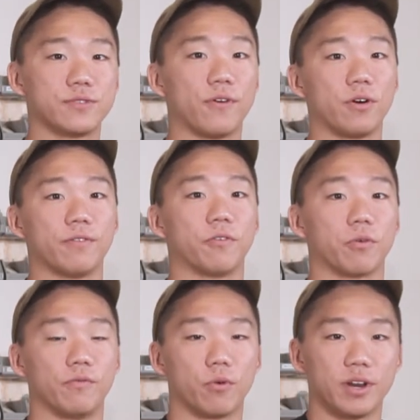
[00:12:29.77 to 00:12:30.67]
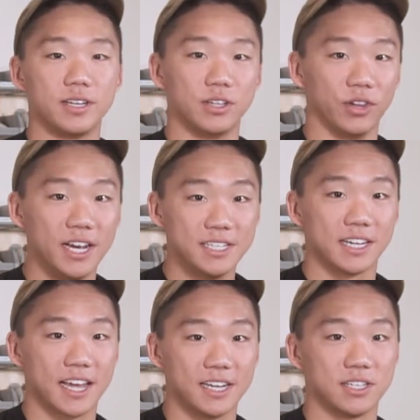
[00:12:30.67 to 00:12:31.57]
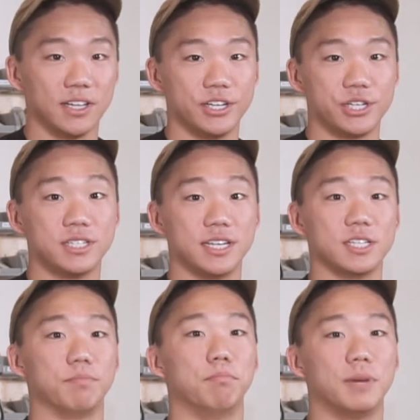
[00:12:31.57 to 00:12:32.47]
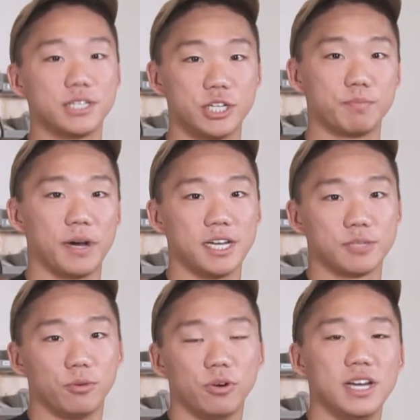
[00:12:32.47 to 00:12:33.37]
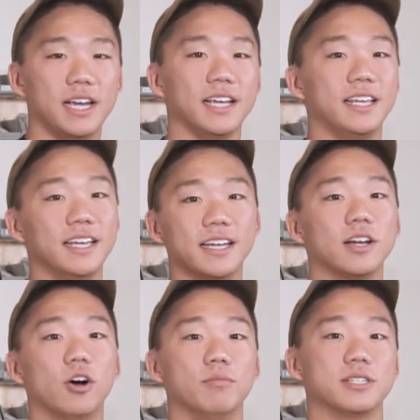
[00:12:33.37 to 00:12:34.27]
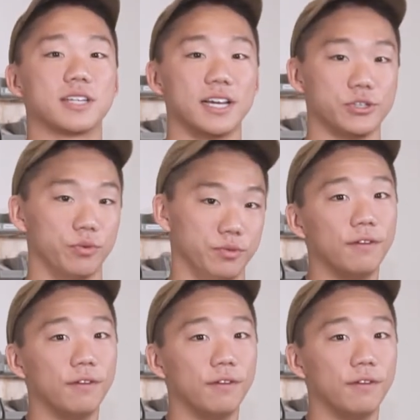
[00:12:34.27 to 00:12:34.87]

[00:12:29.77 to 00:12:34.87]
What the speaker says: far for avoiding delays and cancellations as much as possible and getting home as scheduled.